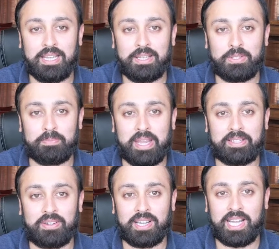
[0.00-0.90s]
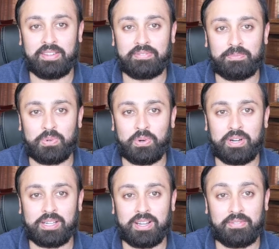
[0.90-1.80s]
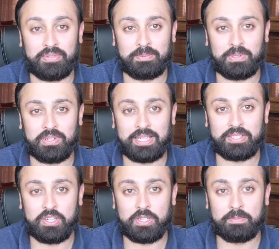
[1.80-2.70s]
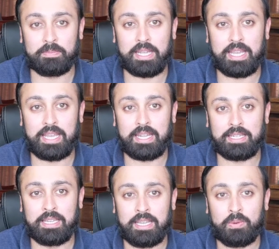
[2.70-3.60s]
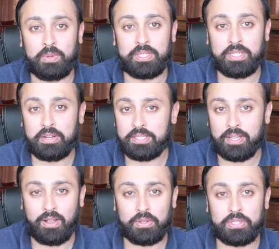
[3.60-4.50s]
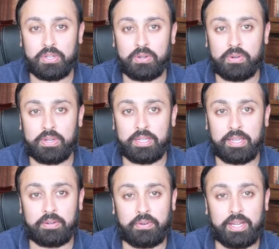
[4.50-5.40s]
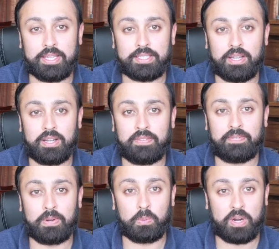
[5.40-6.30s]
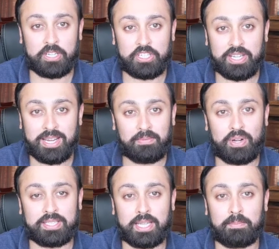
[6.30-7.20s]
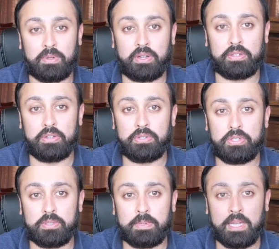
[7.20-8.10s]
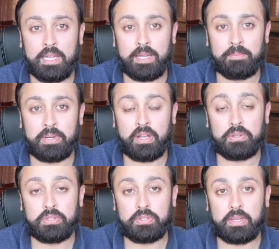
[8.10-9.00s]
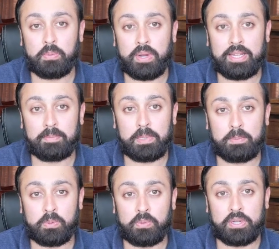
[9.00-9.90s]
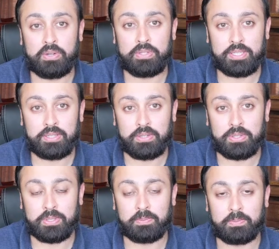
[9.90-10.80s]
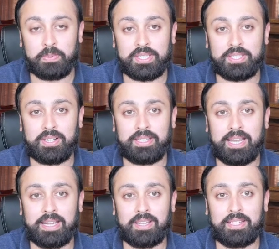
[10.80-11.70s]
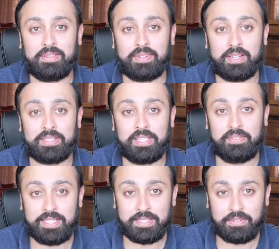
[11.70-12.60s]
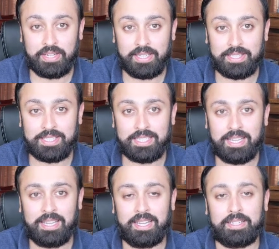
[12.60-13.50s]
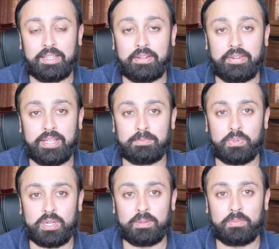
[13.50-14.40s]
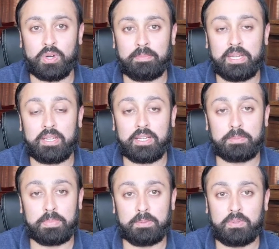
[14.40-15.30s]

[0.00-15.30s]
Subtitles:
to make their life more comfortable at home. And we saw this also in the increase of watch time, for example, on YouTube, but also the way that people were using YouTube. We saw that even on TV screens, it increased more and more because people